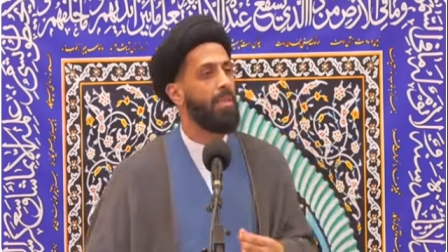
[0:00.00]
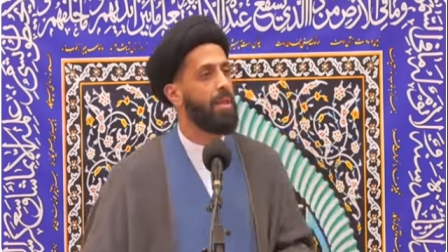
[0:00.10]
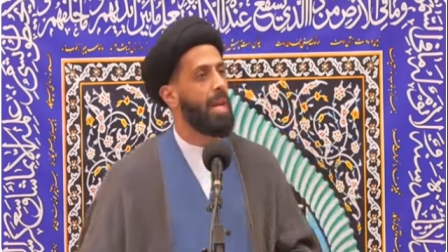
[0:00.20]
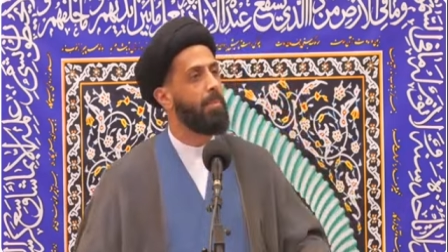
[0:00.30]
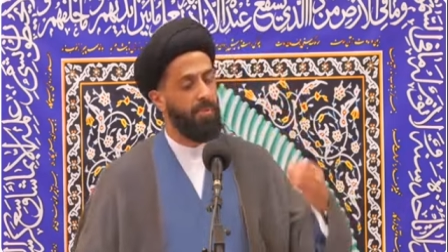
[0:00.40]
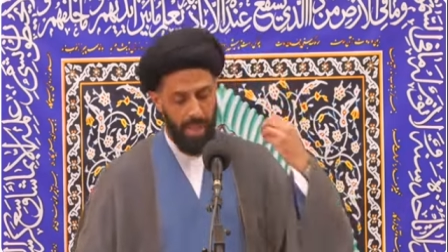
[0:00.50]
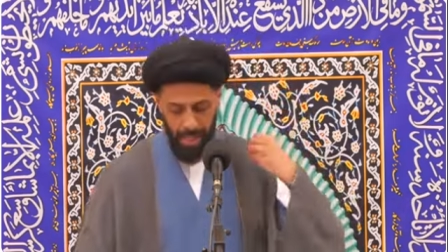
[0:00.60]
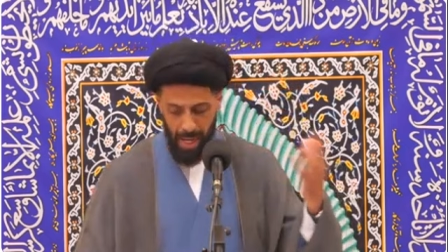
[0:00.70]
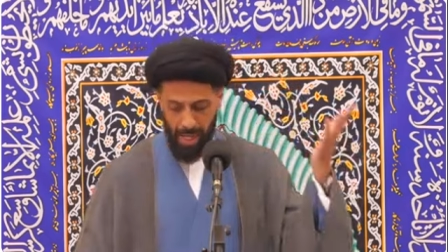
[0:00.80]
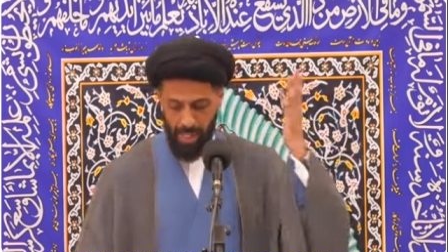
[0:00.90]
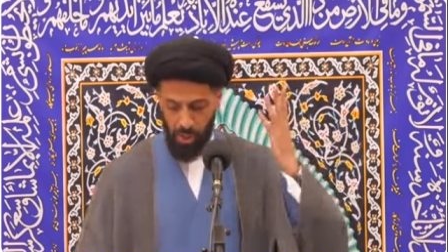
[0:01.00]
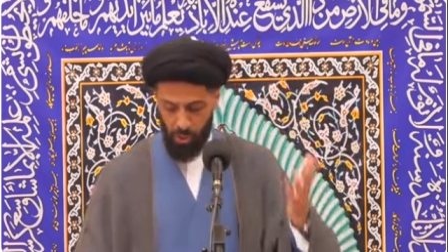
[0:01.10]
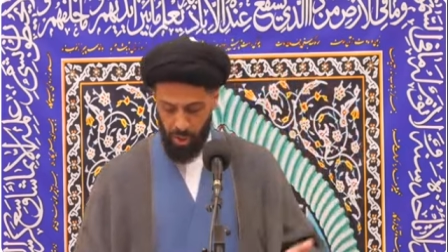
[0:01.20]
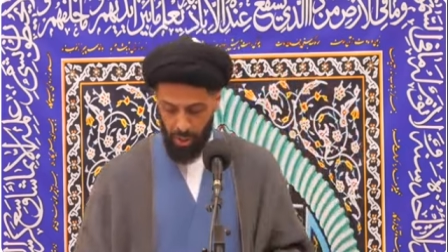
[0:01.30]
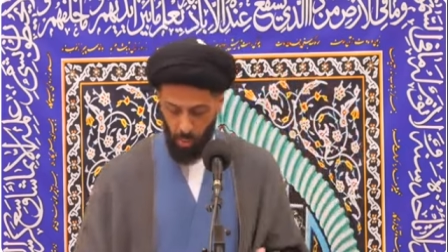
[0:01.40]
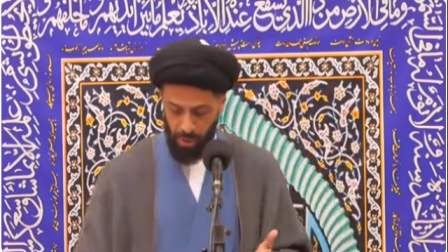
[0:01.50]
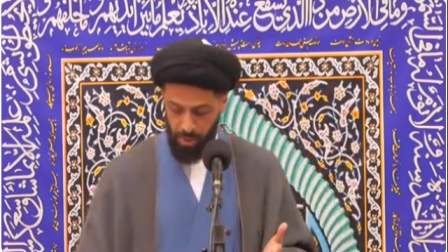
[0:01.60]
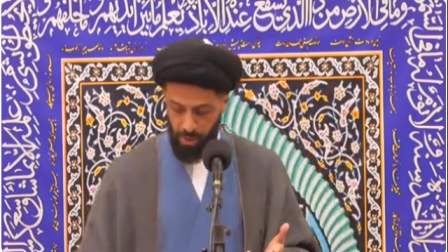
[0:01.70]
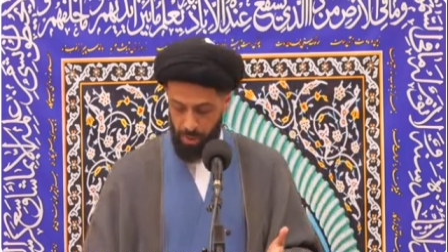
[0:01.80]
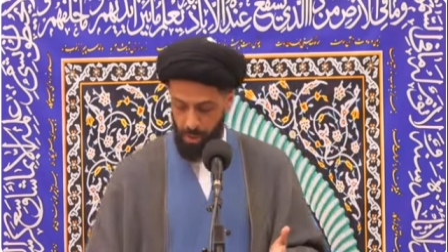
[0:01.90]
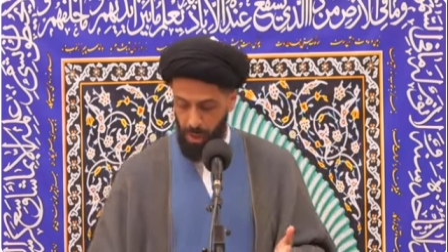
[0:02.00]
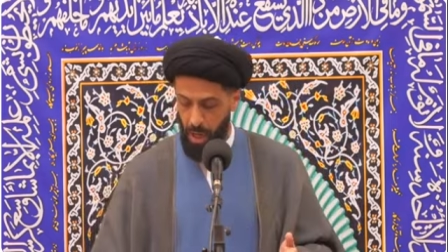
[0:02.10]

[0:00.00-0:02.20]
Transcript: in the name of Allah, and he struck it once.